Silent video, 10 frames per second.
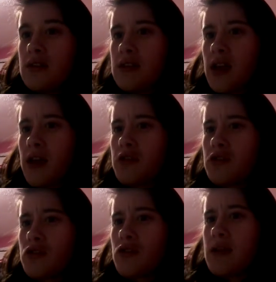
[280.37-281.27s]

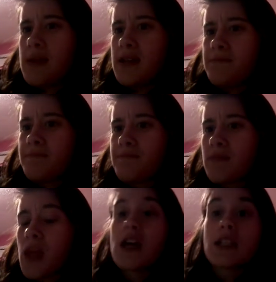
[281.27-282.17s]
Southern Caribbean?
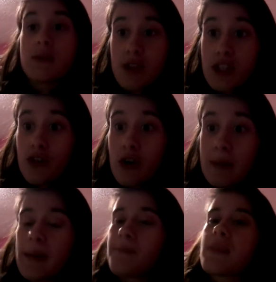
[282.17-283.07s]
Somewhere's in the
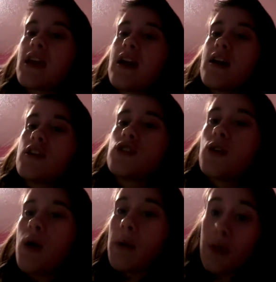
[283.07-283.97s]
Caribbean.
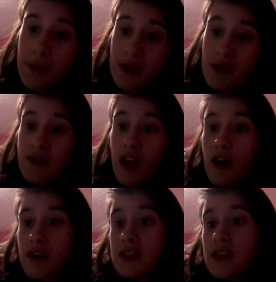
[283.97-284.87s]
So I will be doing
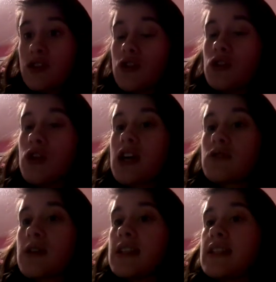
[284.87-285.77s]
vlogs, so you
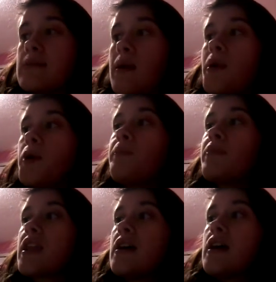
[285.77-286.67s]
guys will get to see my boat.
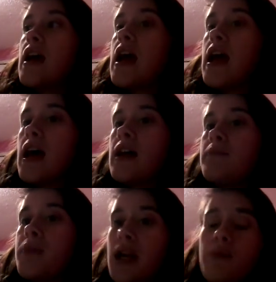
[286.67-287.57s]

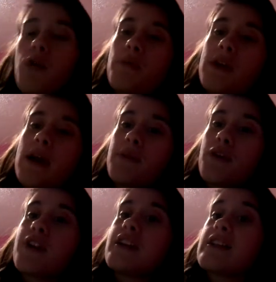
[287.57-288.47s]
And but it won't be
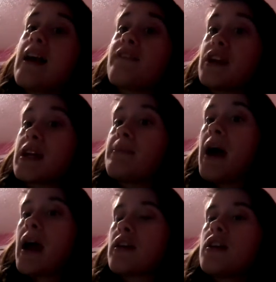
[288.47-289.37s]
uploaded until after I get
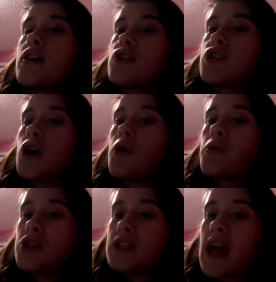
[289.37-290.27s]
back. So
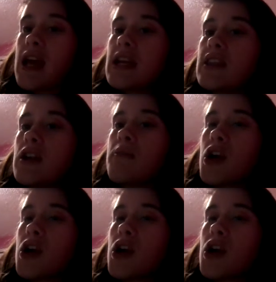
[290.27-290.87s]
just hang in there.